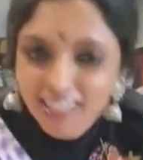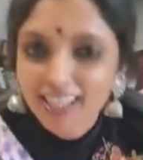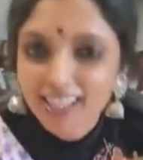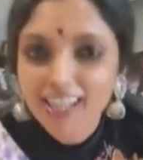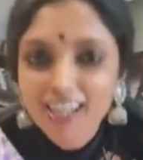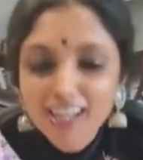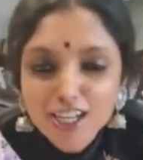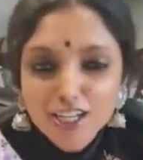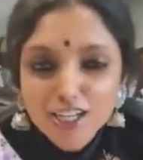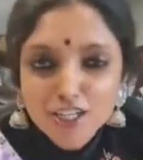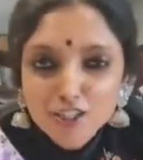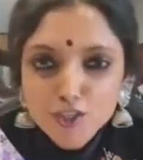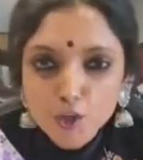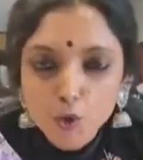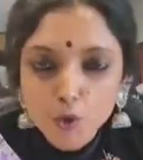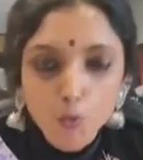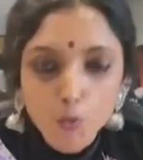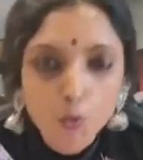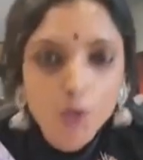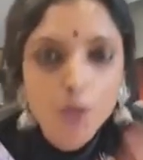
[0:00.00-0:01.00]
So
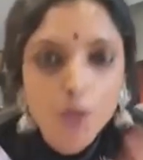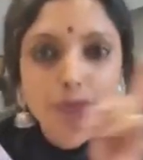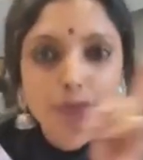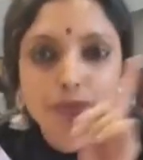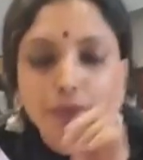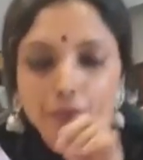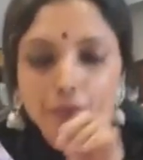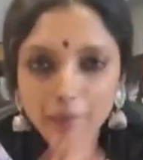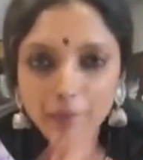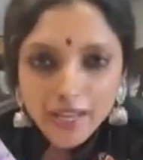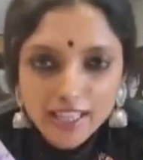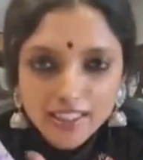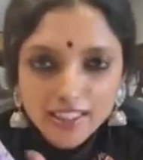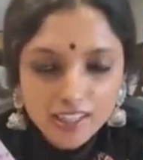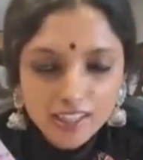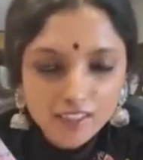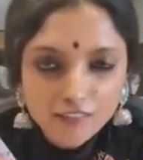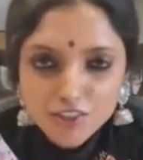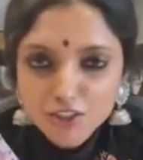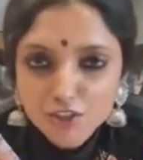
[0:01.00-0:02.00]
the main thing
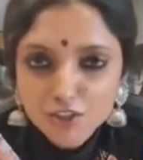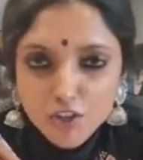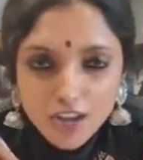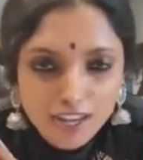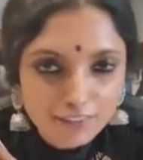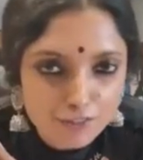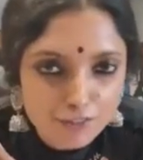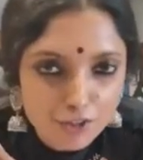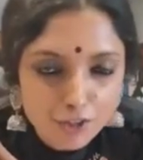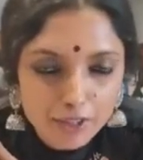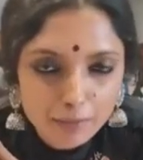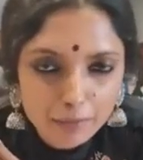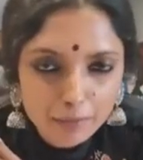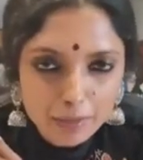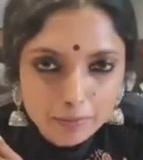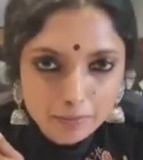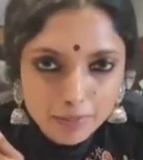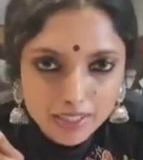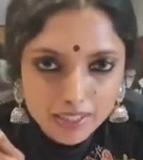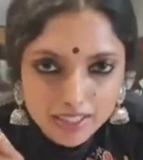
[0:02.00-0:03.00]
which you have to remember
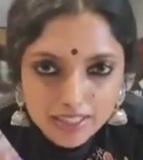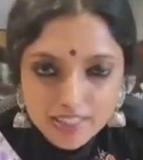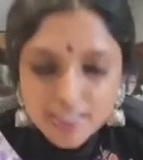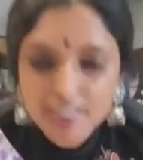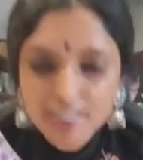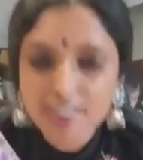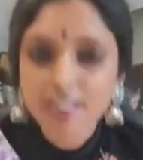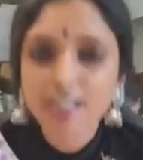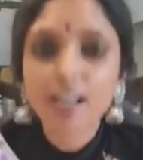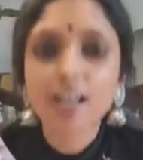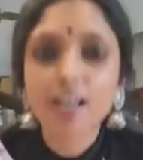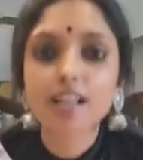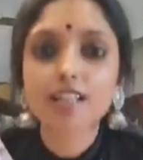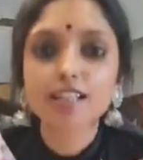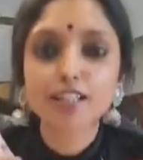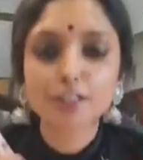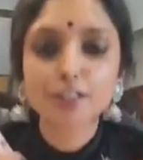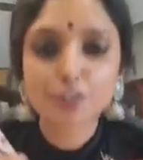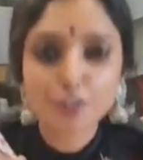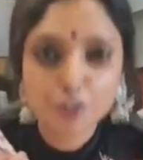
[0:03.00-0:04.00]
is the
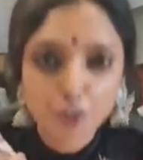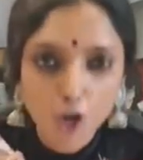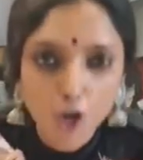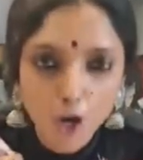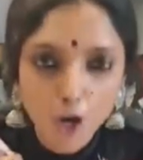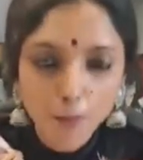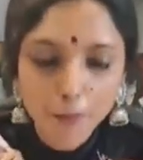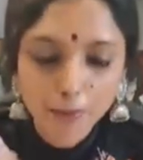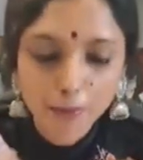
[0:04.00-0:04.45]
top,